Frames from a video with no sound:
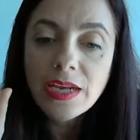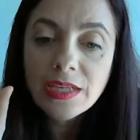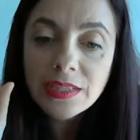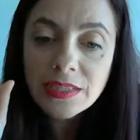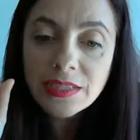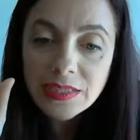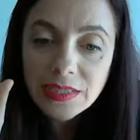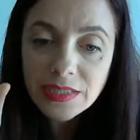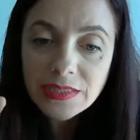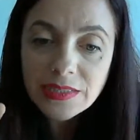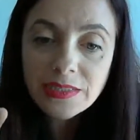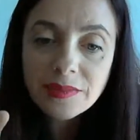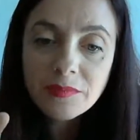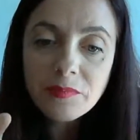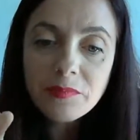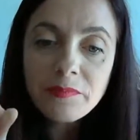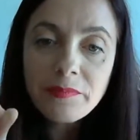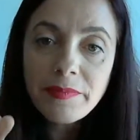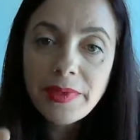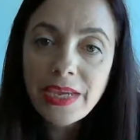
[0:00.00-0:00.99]
And it
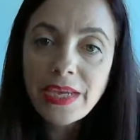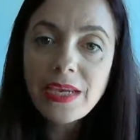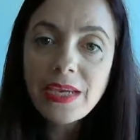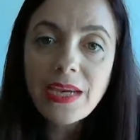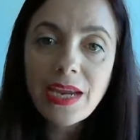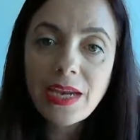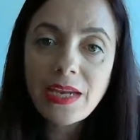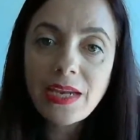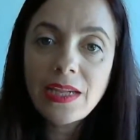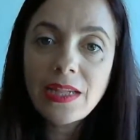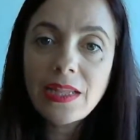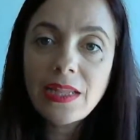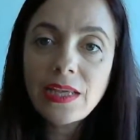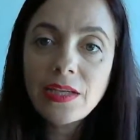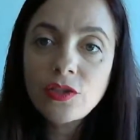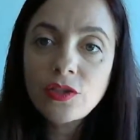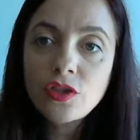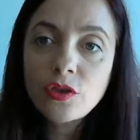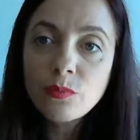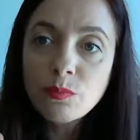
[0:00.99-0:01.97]
doesn't mean
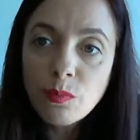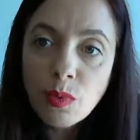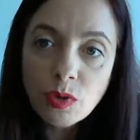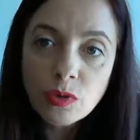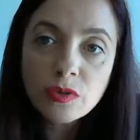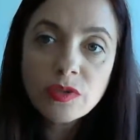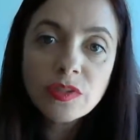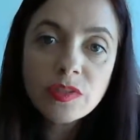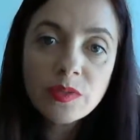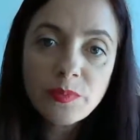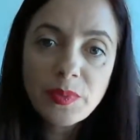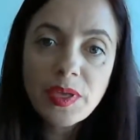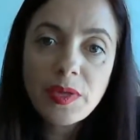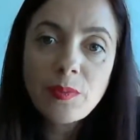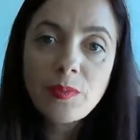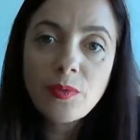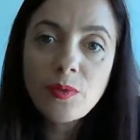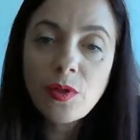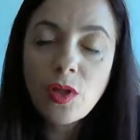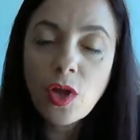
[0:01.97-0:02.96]
anything to most
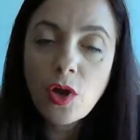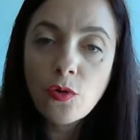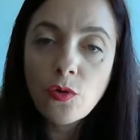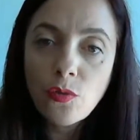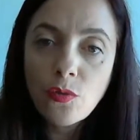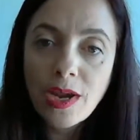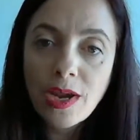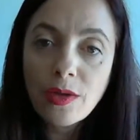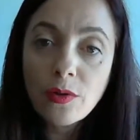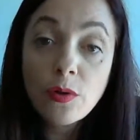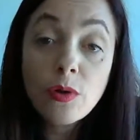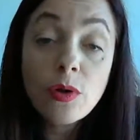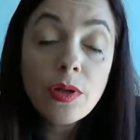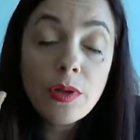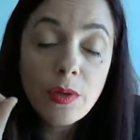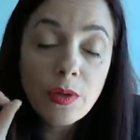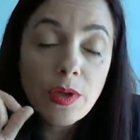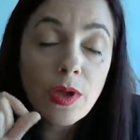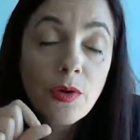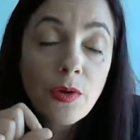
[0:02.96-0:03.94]
people around
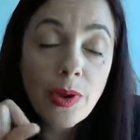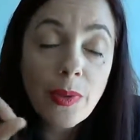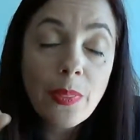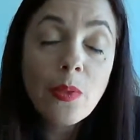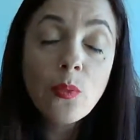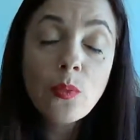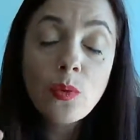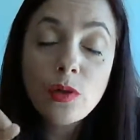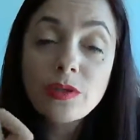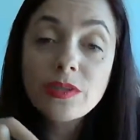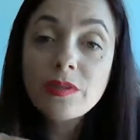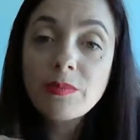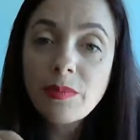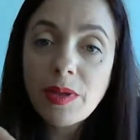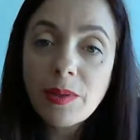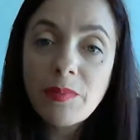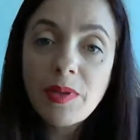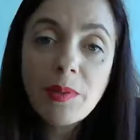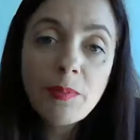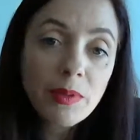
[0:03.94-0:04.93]
the world.
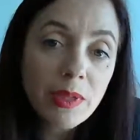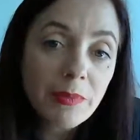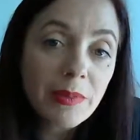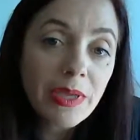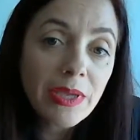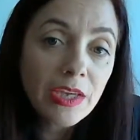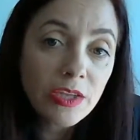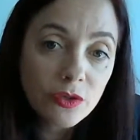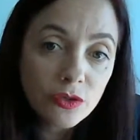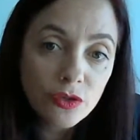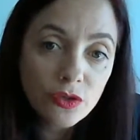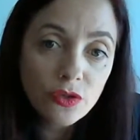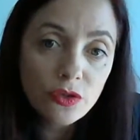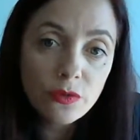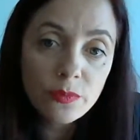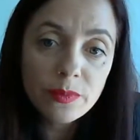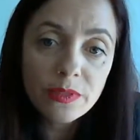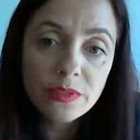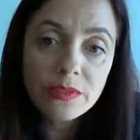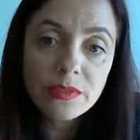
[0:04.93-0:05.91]
And by people, I mean
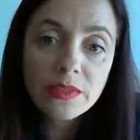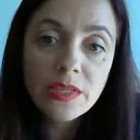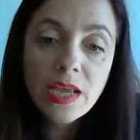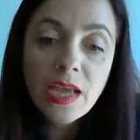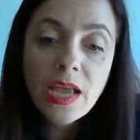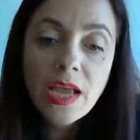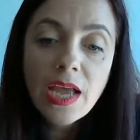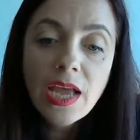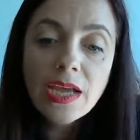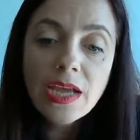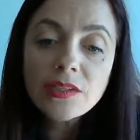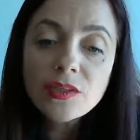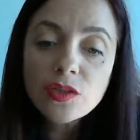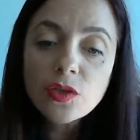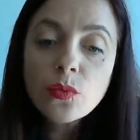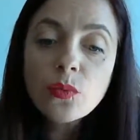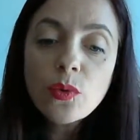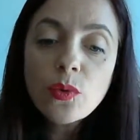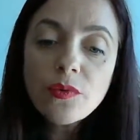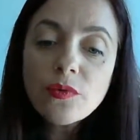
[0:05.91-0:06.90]
consumers. And
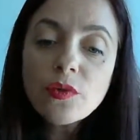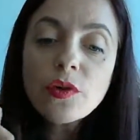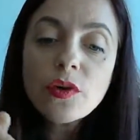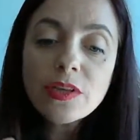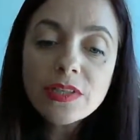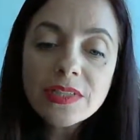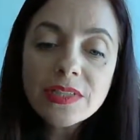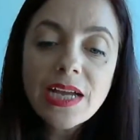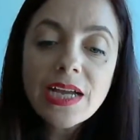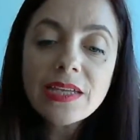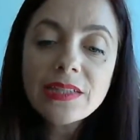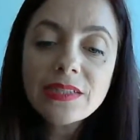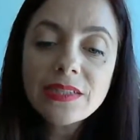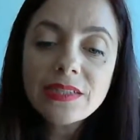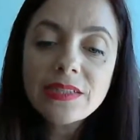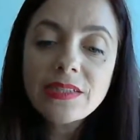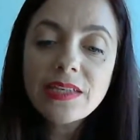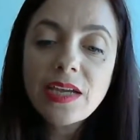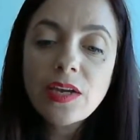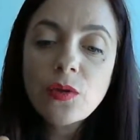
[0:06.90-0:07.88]
so we've got to
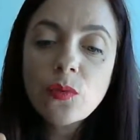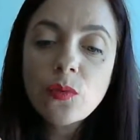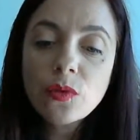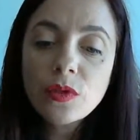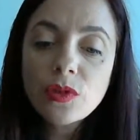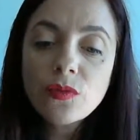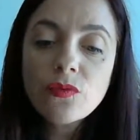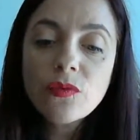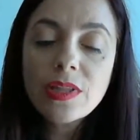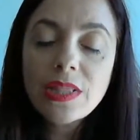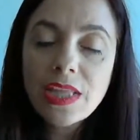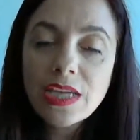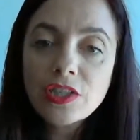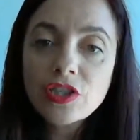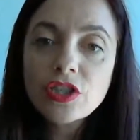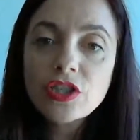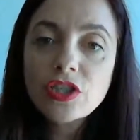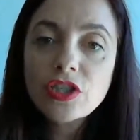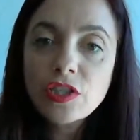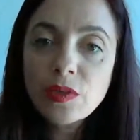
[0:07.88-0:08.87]
understand what the
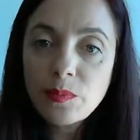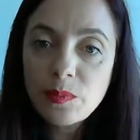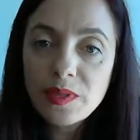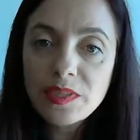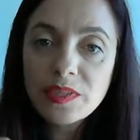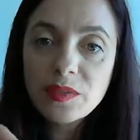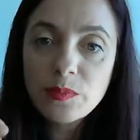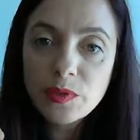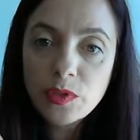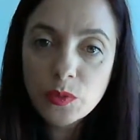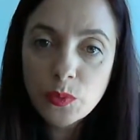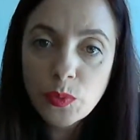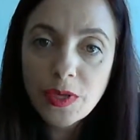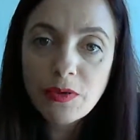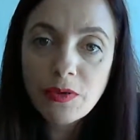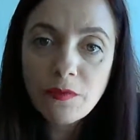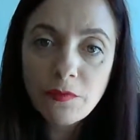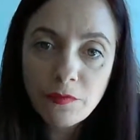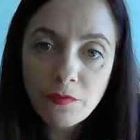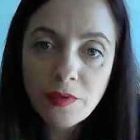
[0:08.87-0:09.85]
relationship is
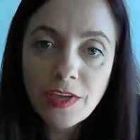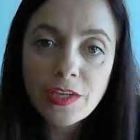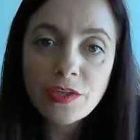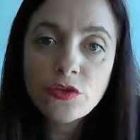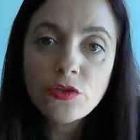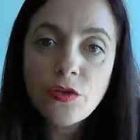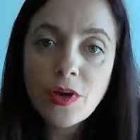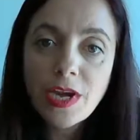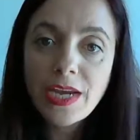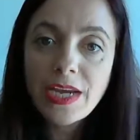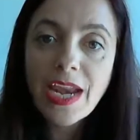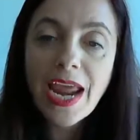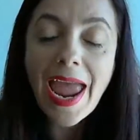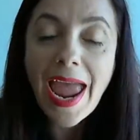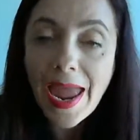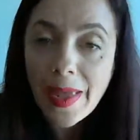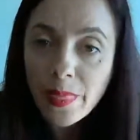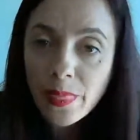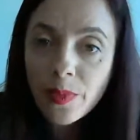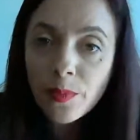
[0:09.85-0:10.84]
between fair trade
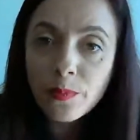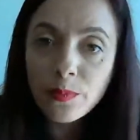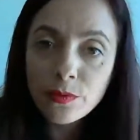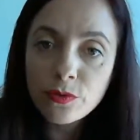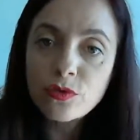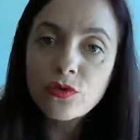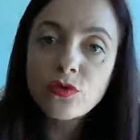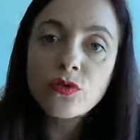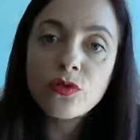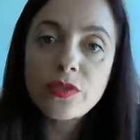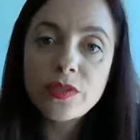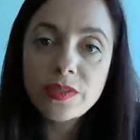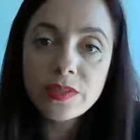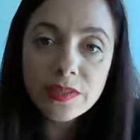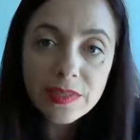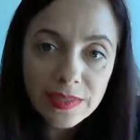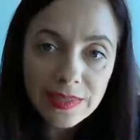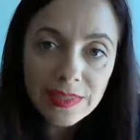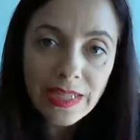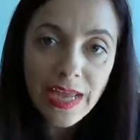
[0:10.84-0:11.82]
and the
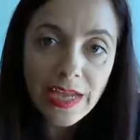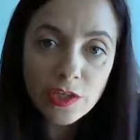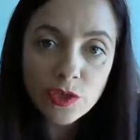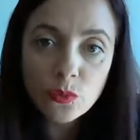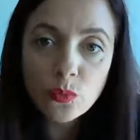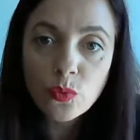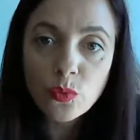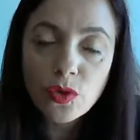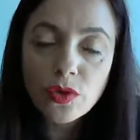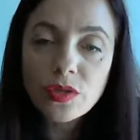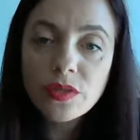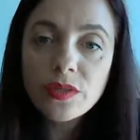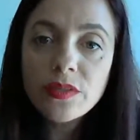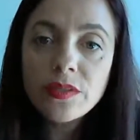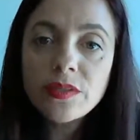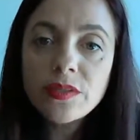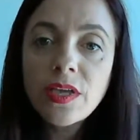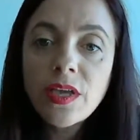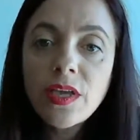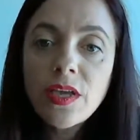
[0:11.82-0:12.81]
producers /
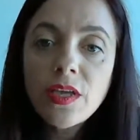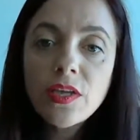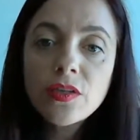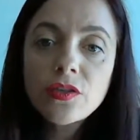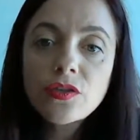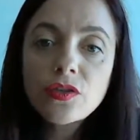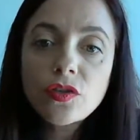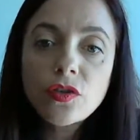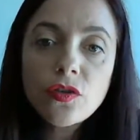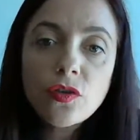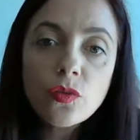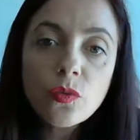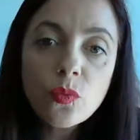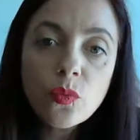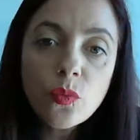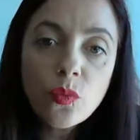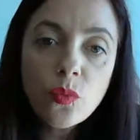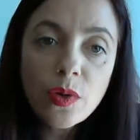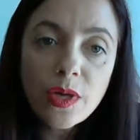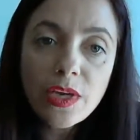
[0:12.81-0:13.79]
workers so
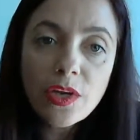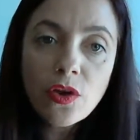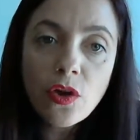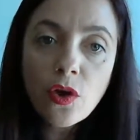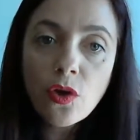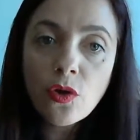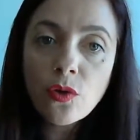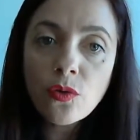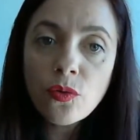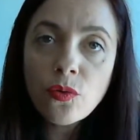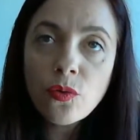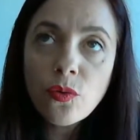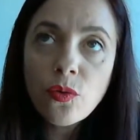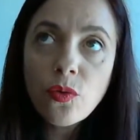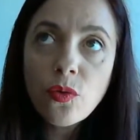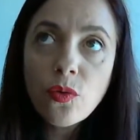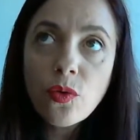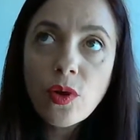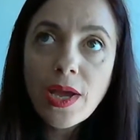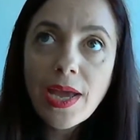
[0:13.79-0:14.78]
that we know
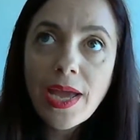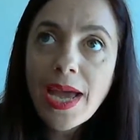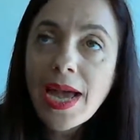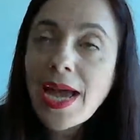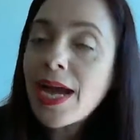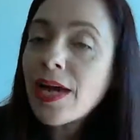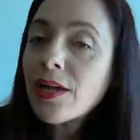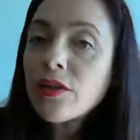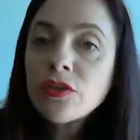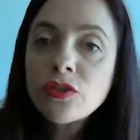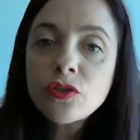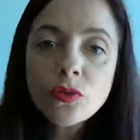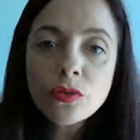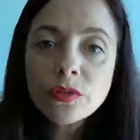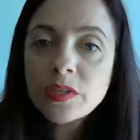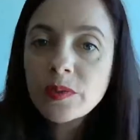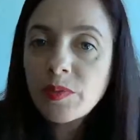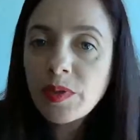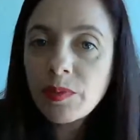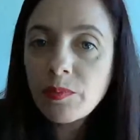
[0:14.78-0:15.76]
how to
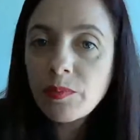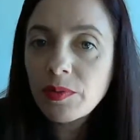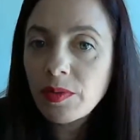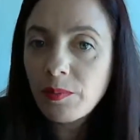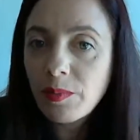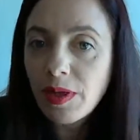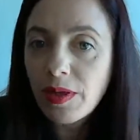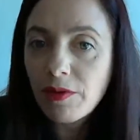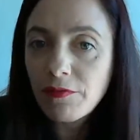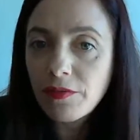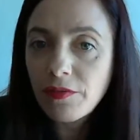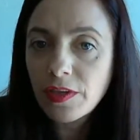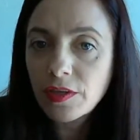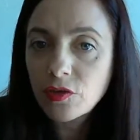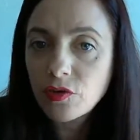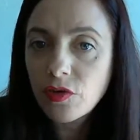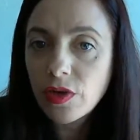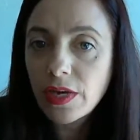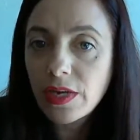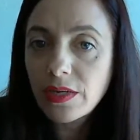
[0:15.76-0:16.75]
talk to people about
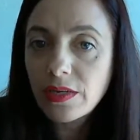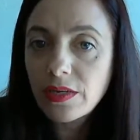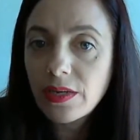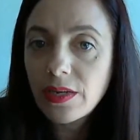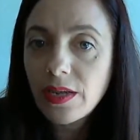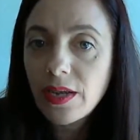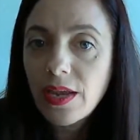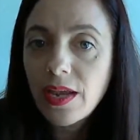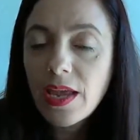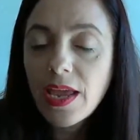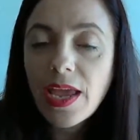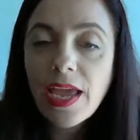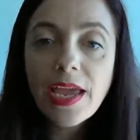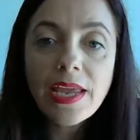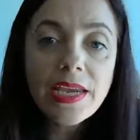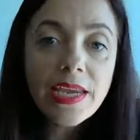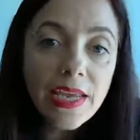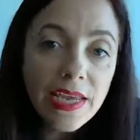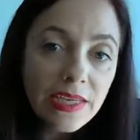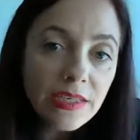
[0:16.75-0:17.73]
fair trade.
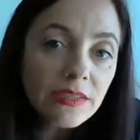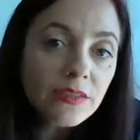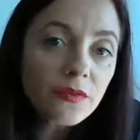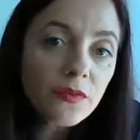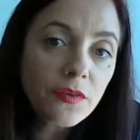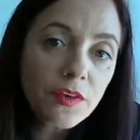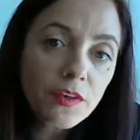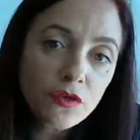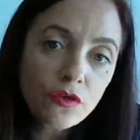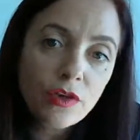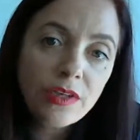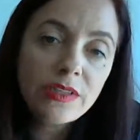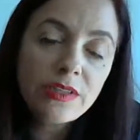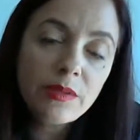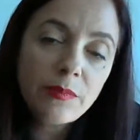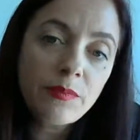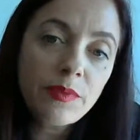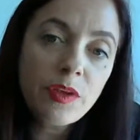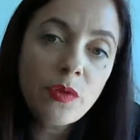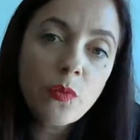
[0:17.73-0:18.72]
And is fair
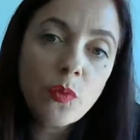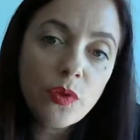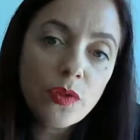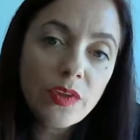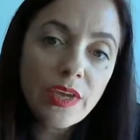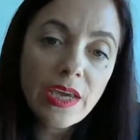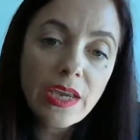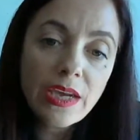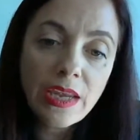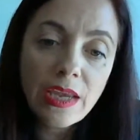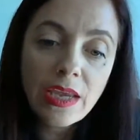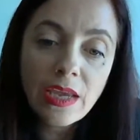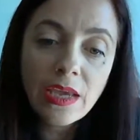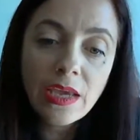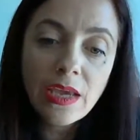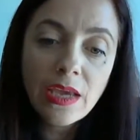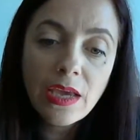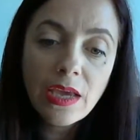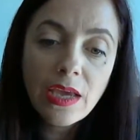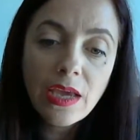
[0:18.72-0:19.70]
trade something worth
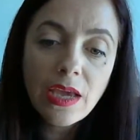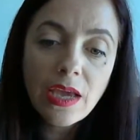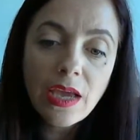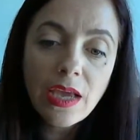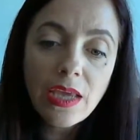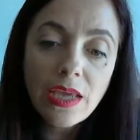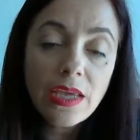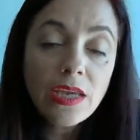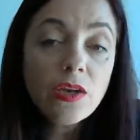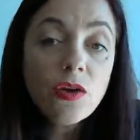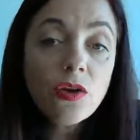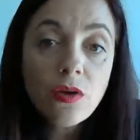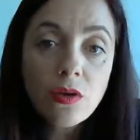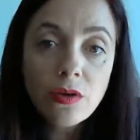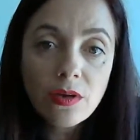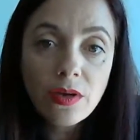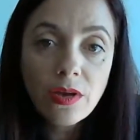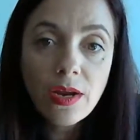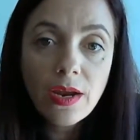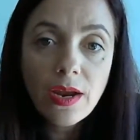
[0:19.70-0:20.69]
getting in
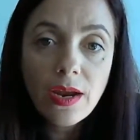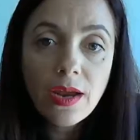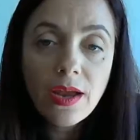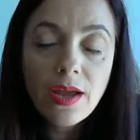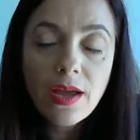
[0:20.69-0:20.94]
on?